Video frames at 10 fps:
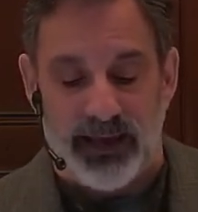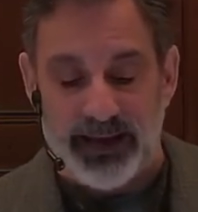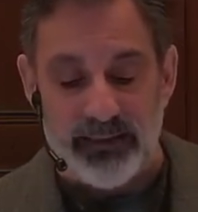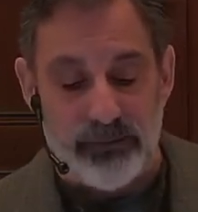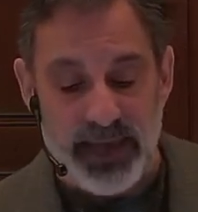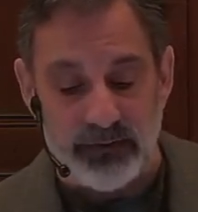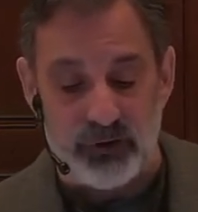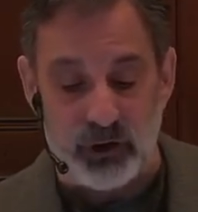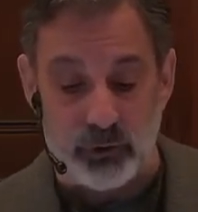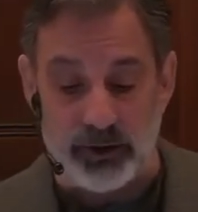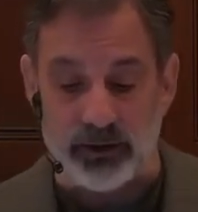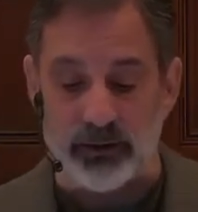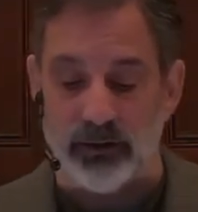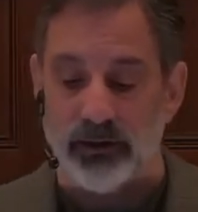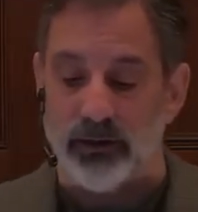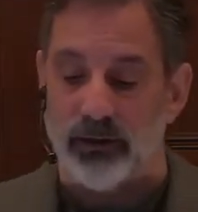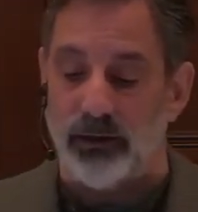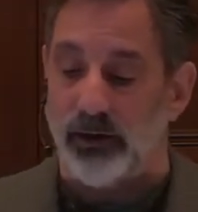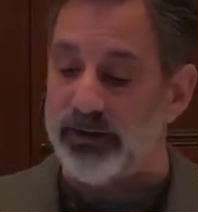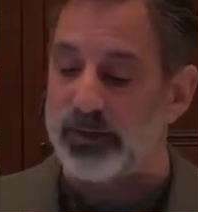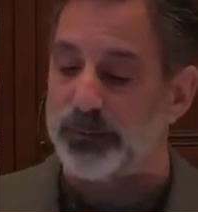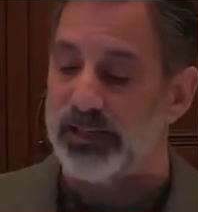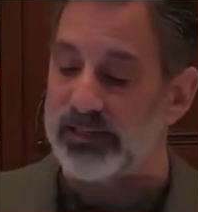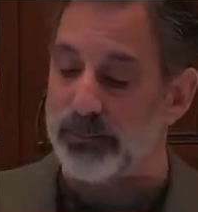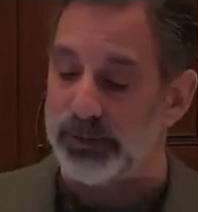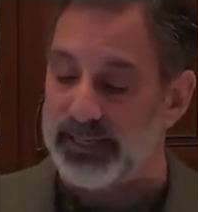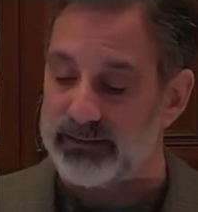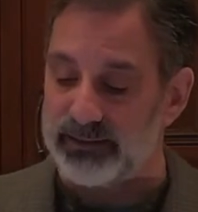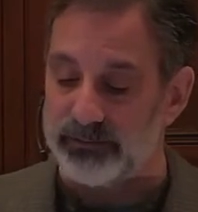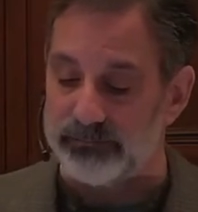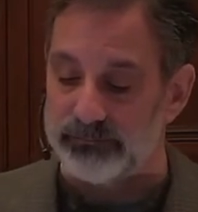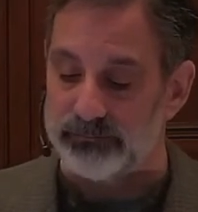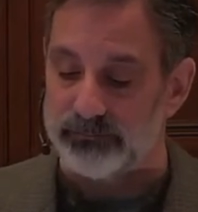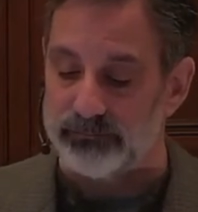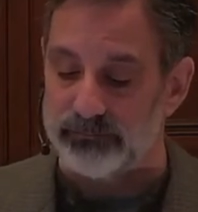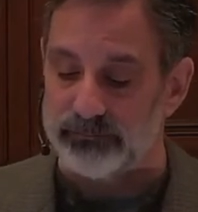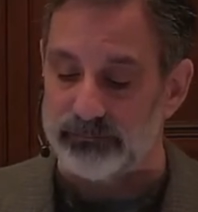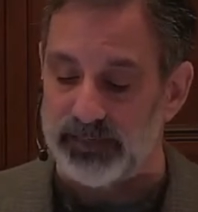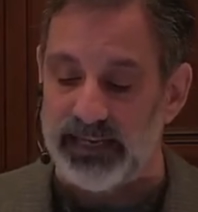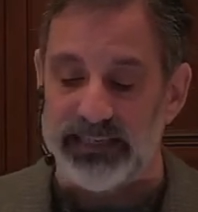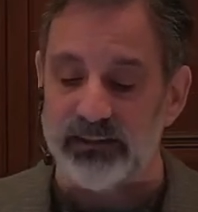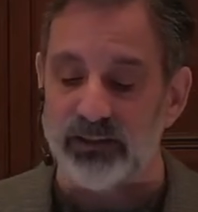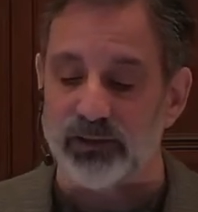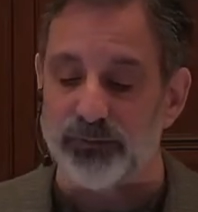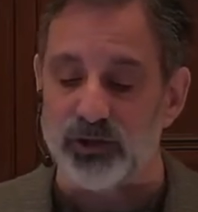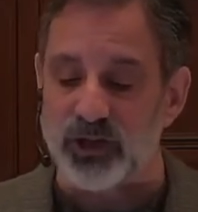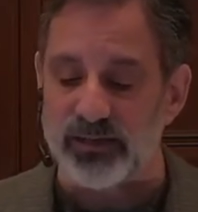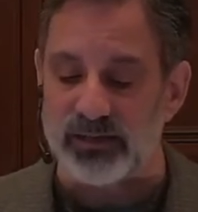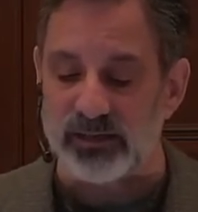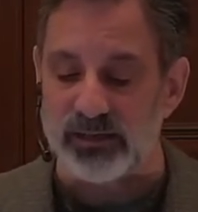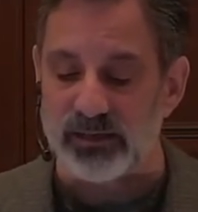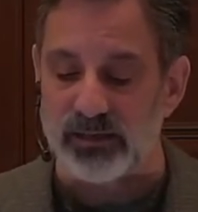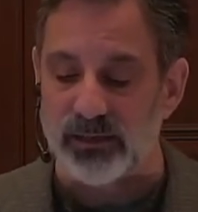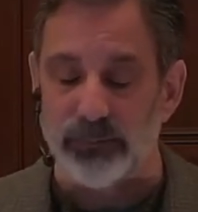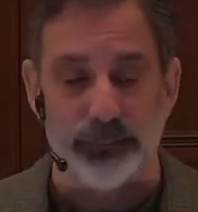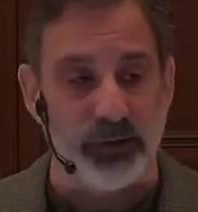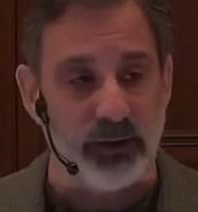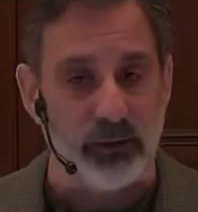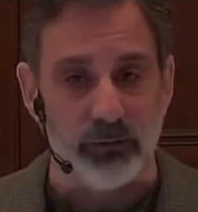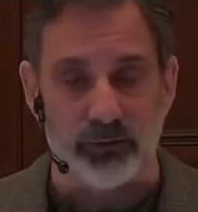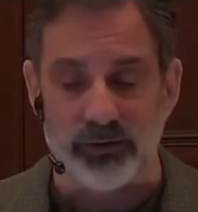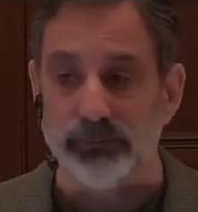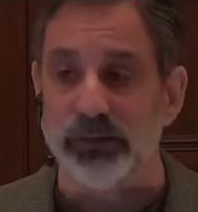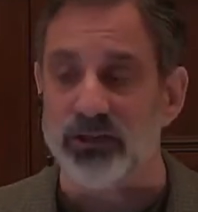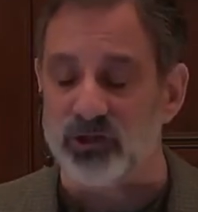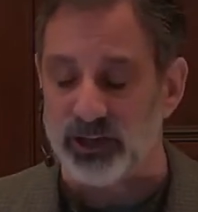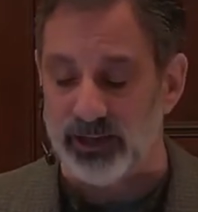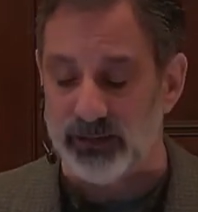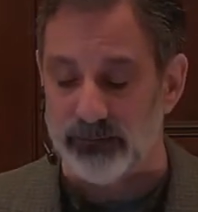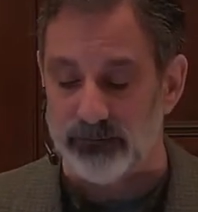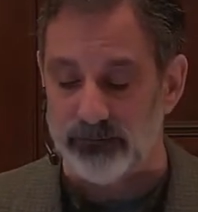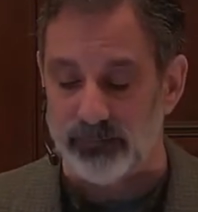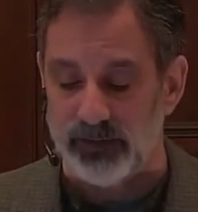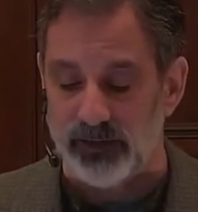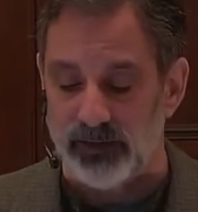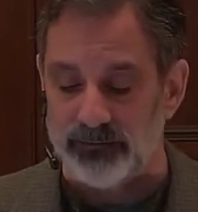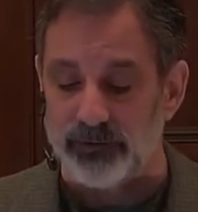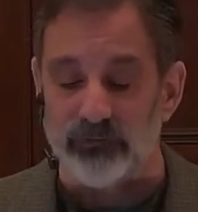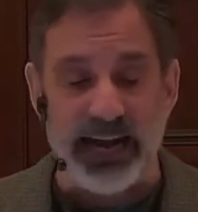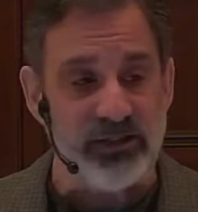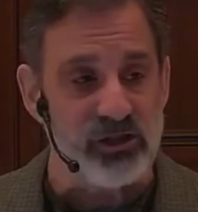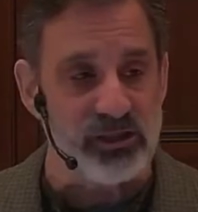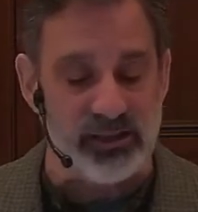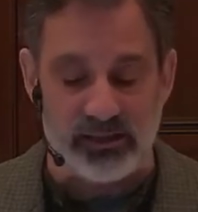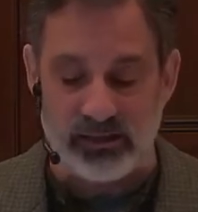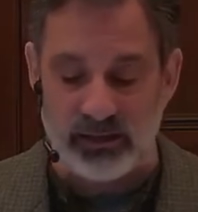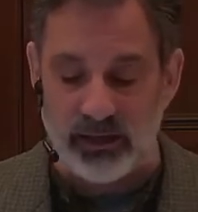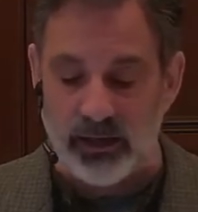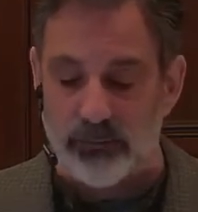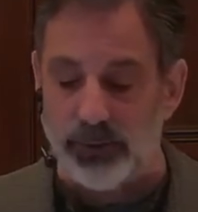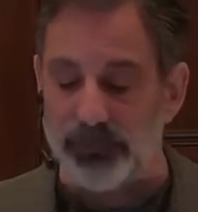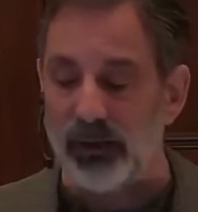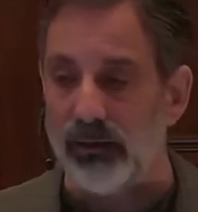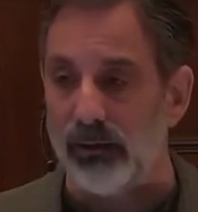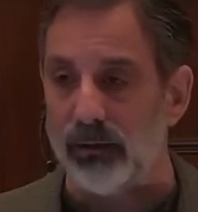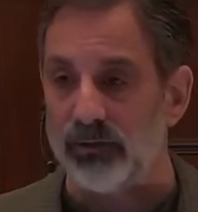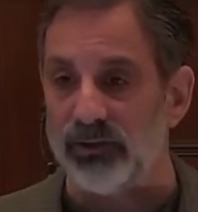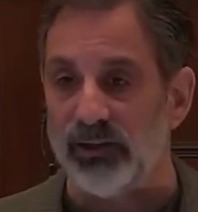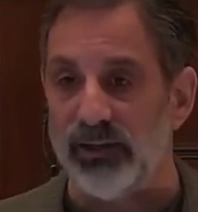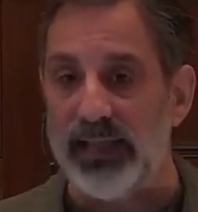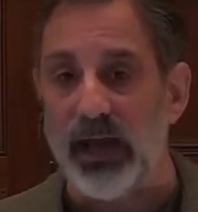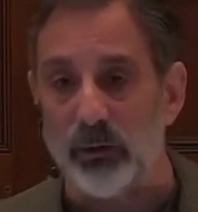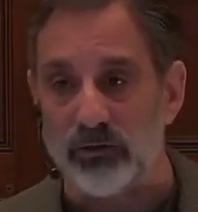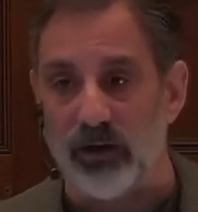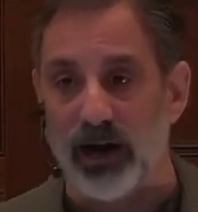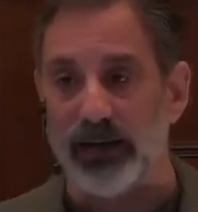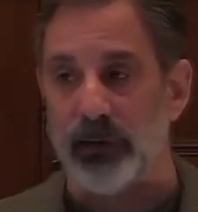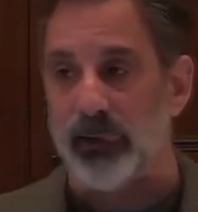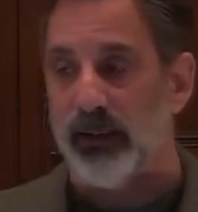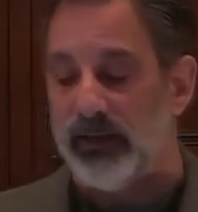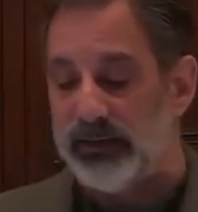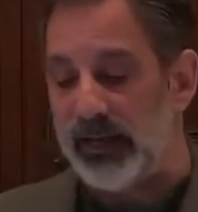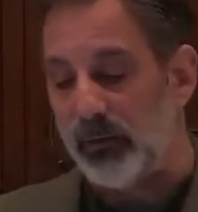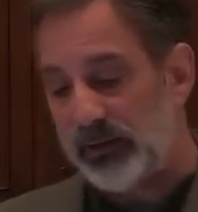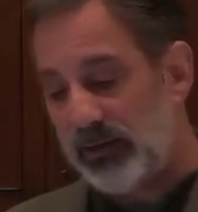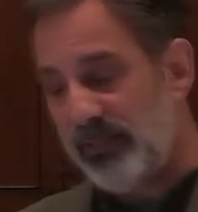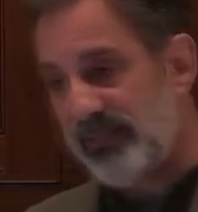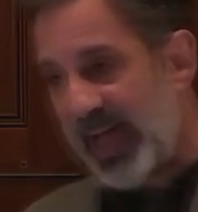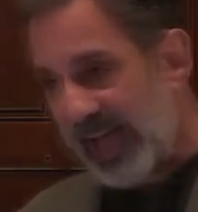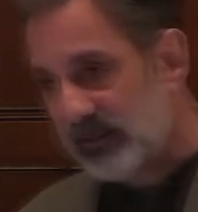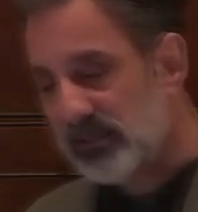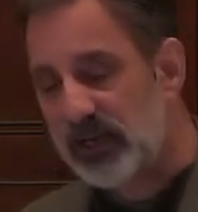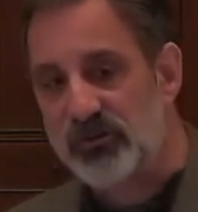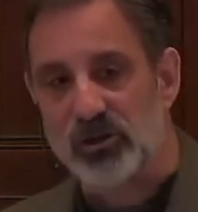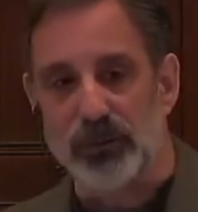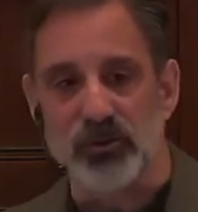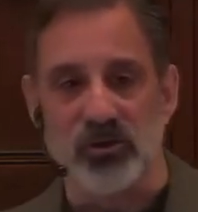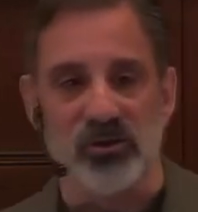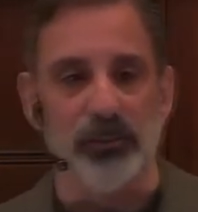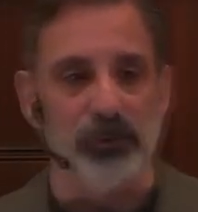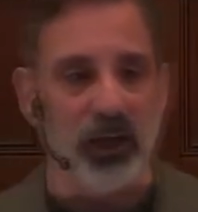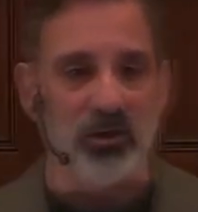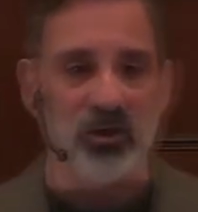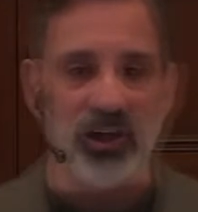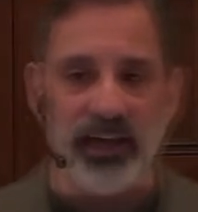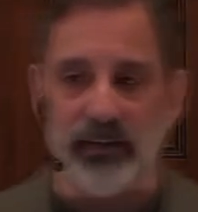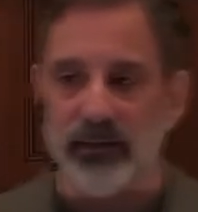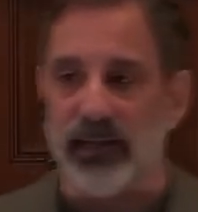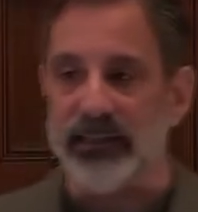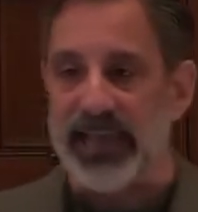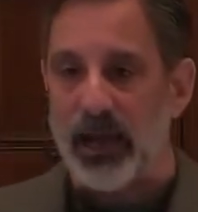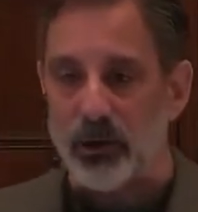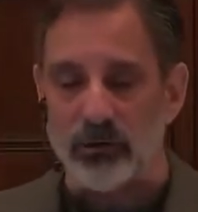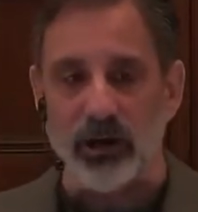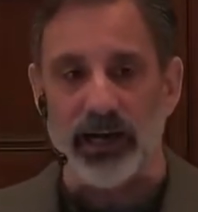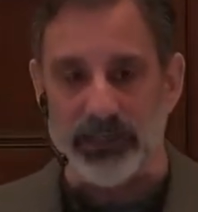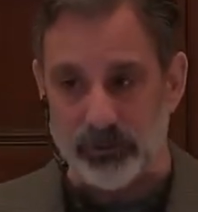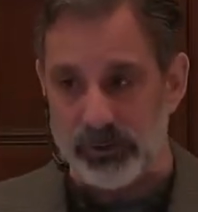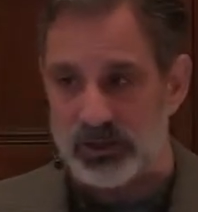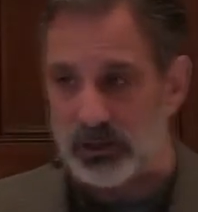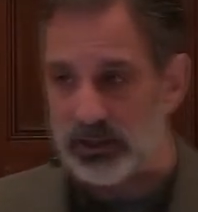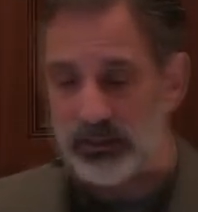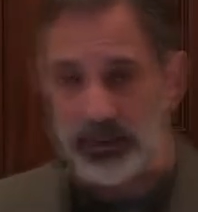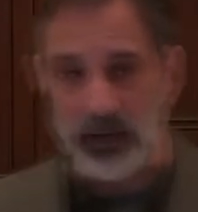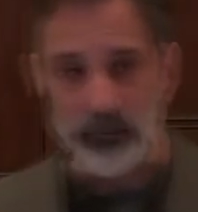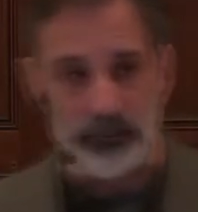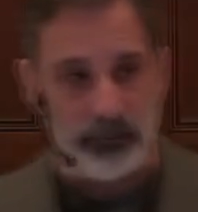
and the men of Judah are his pleasant planting. And he looked for justice, but behold, bloodshed. For righteousness, but behold, an outcry. Now, in that set of scriptures, the bloodshed and the outcry, you know who he's talking about?